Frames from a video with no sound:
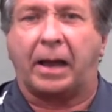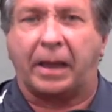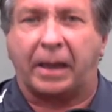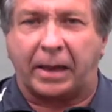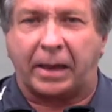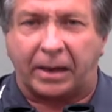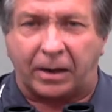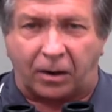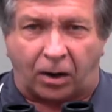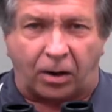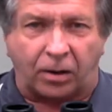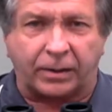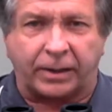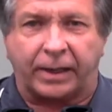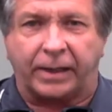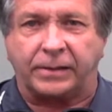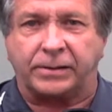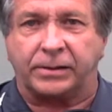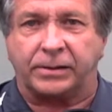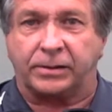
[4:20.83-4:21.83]
In all
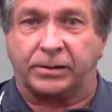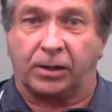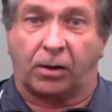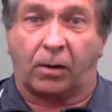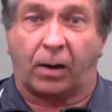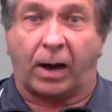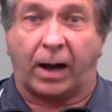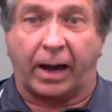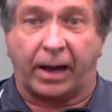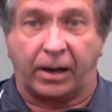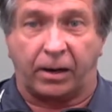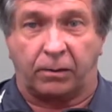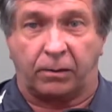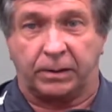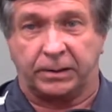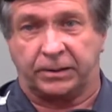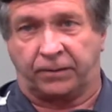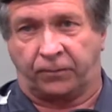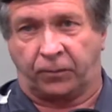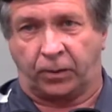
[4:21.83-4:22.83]
cases, though, I
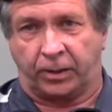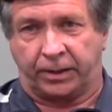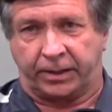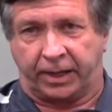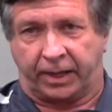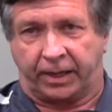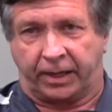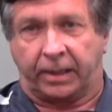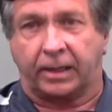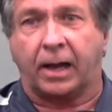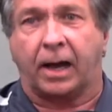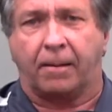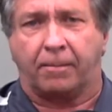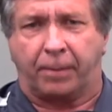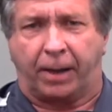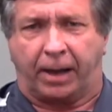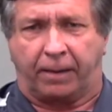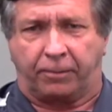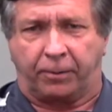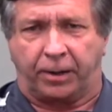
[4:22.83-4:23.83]
always avoid getting
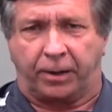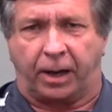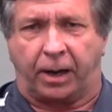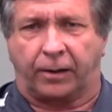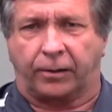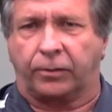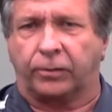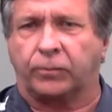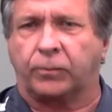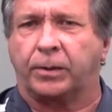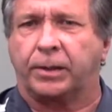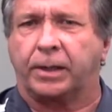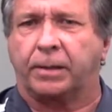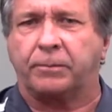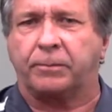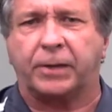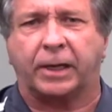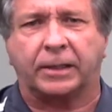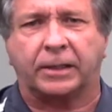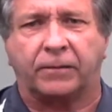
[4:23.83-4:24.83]
compact binoculars where the
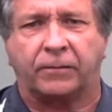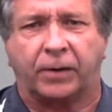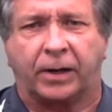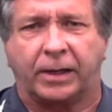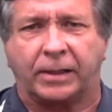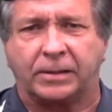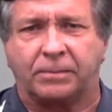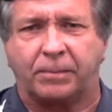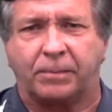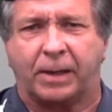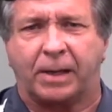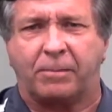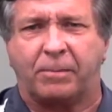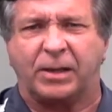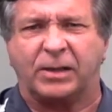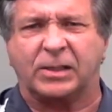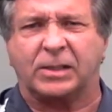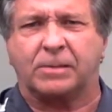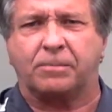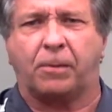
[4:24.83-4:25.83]
objective lens may be
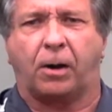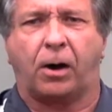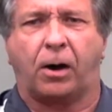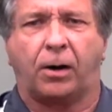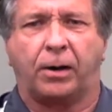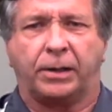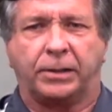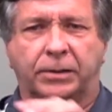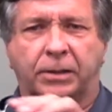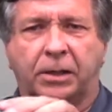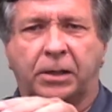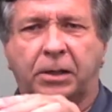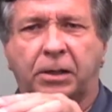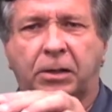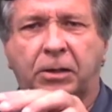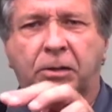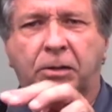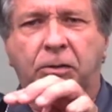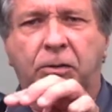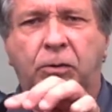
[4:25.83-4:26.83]
as small as
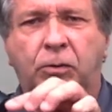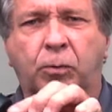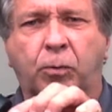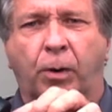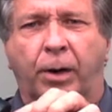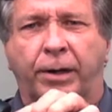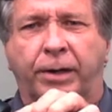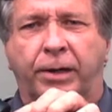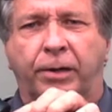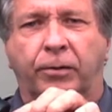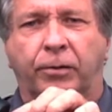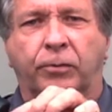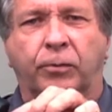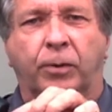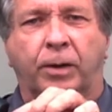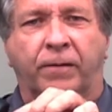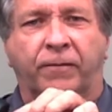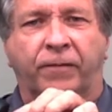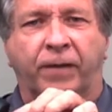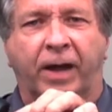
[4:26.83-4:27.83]
20 or
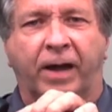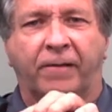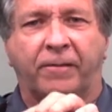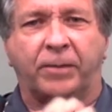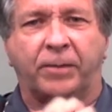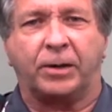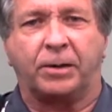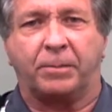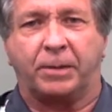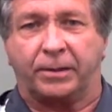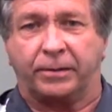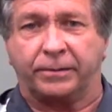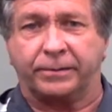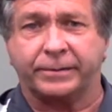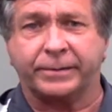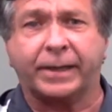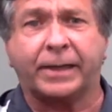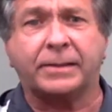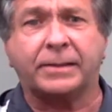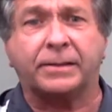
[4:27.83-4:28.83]
25
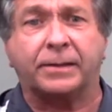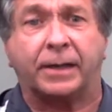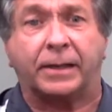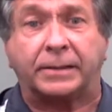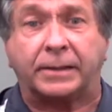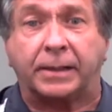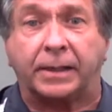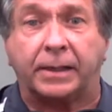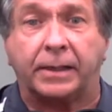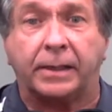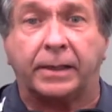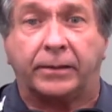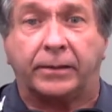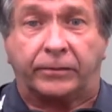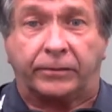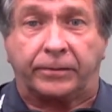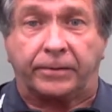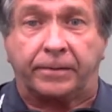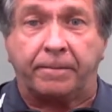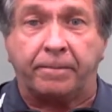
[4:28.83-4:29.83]
millimeters. That's less than an
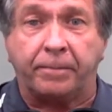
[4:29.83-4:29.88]
inch.